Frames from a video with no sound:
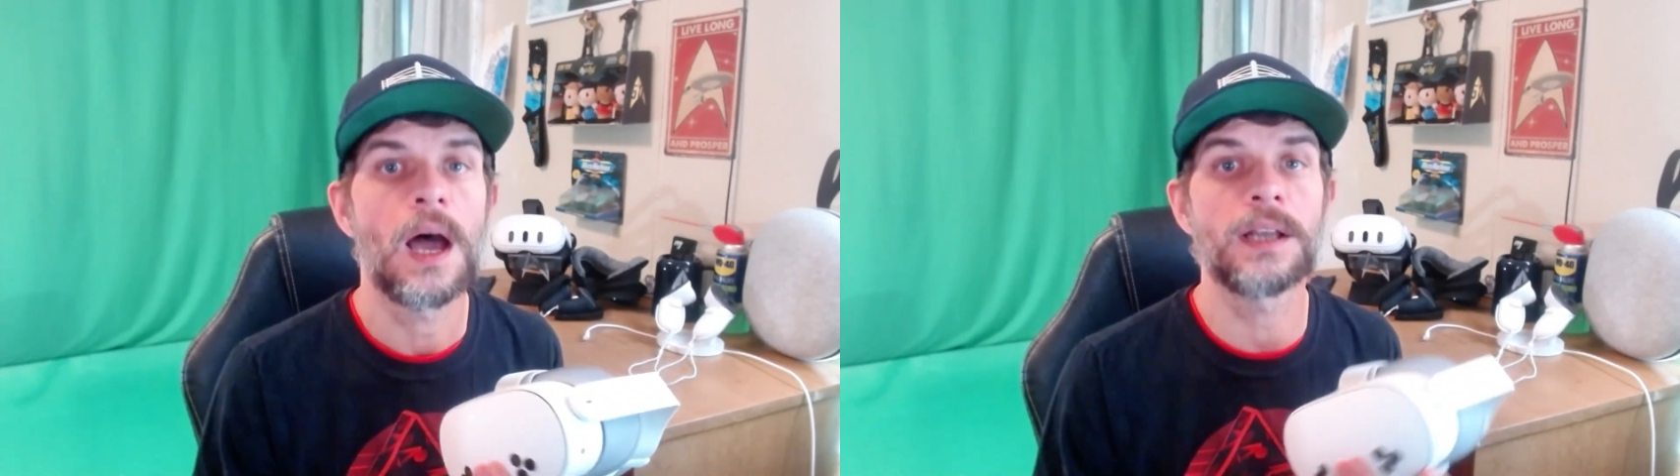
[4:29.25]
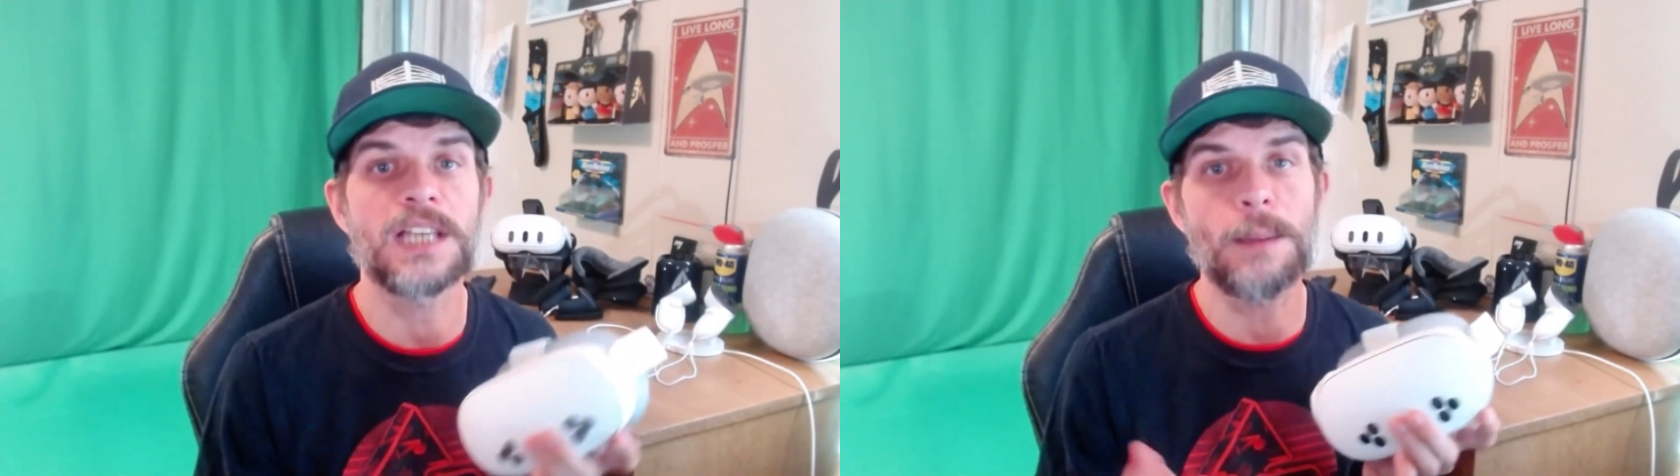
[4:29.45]

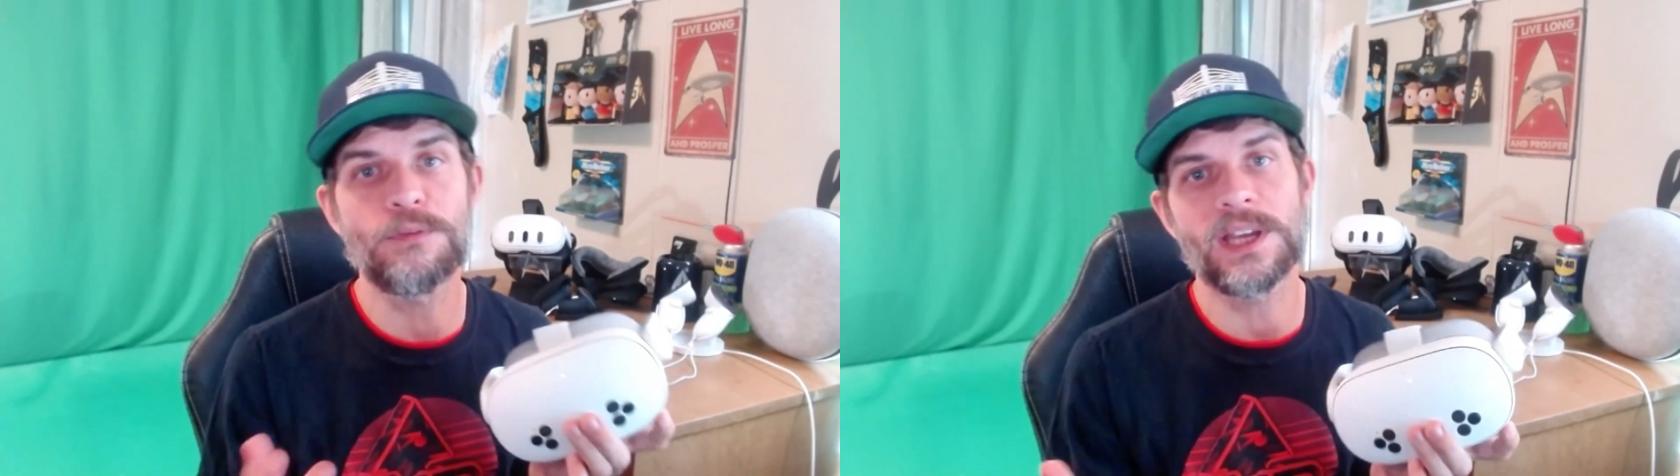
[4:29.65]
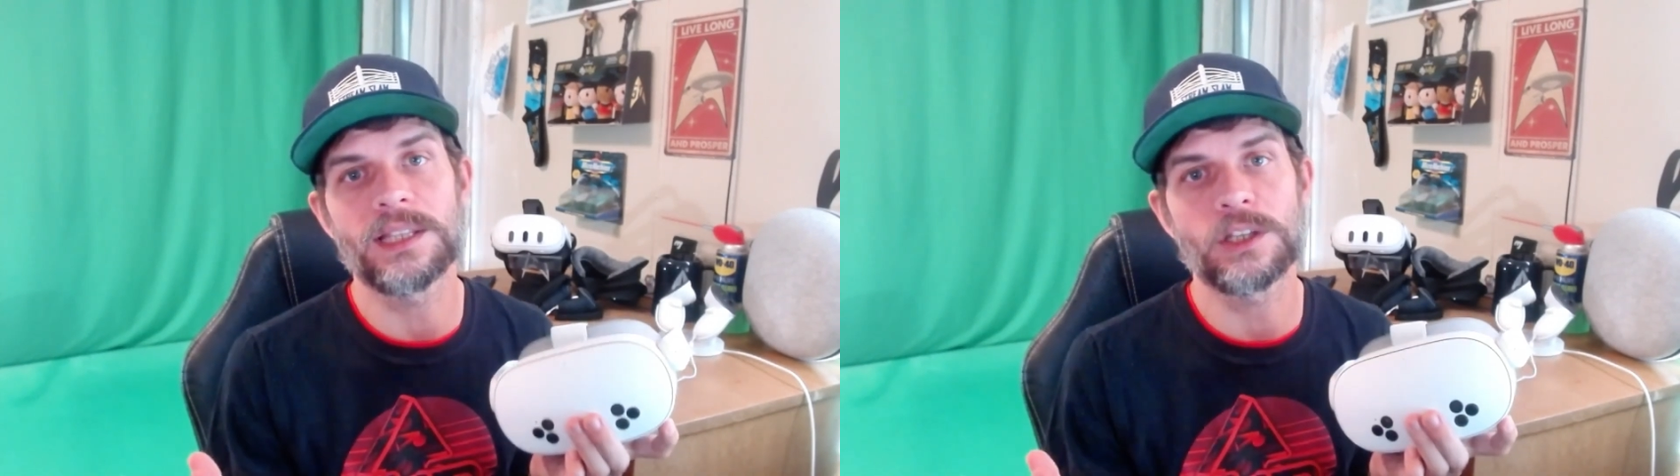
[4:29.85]
On top
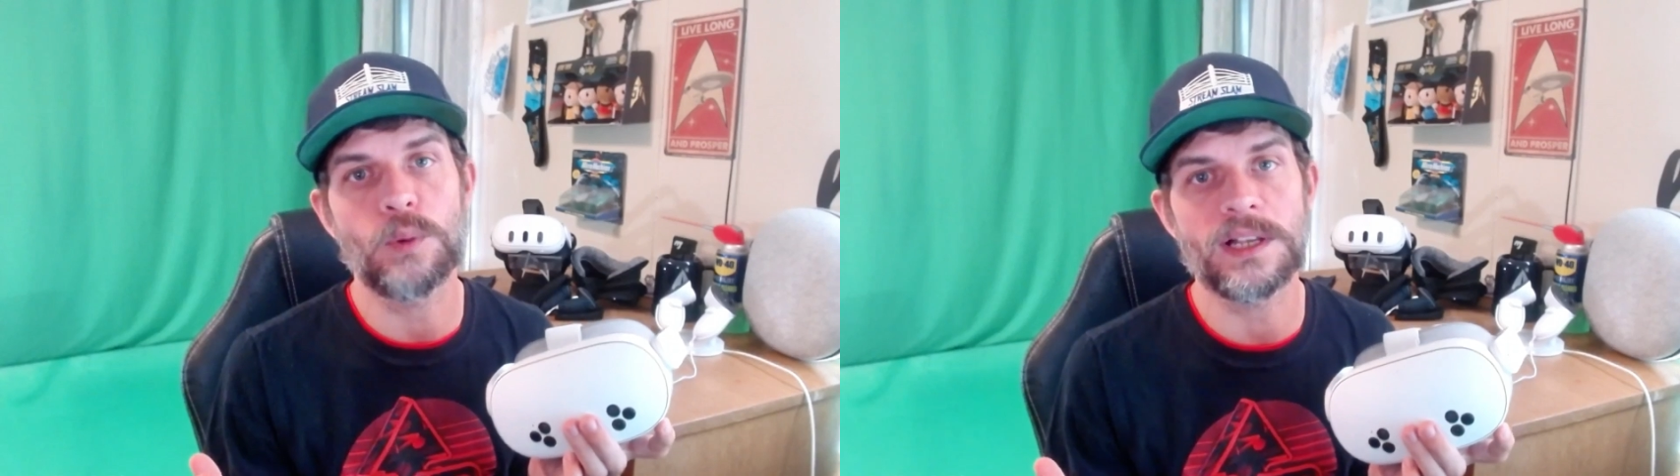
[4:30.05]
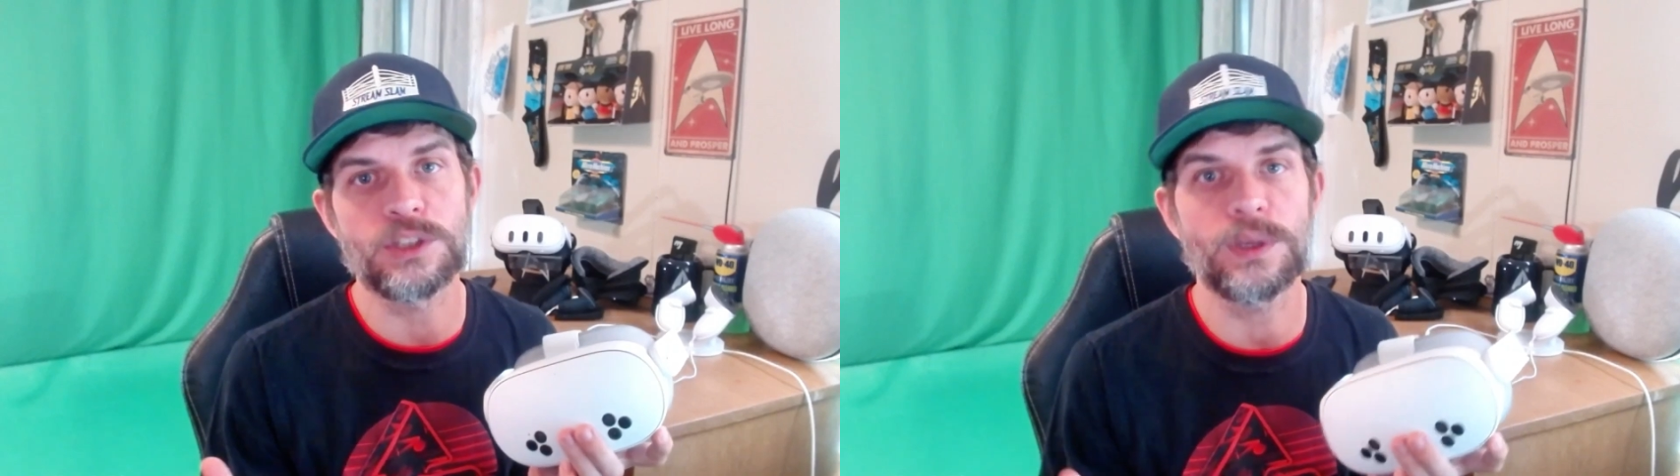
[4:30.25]
of getting the
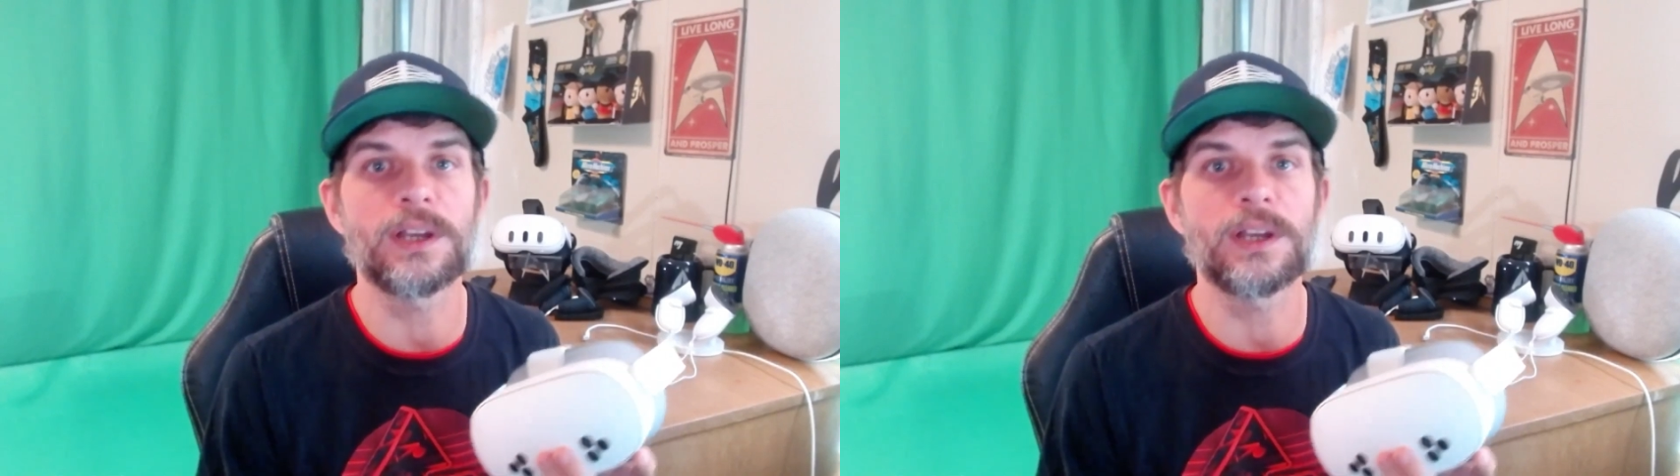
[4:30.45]
Quest 3,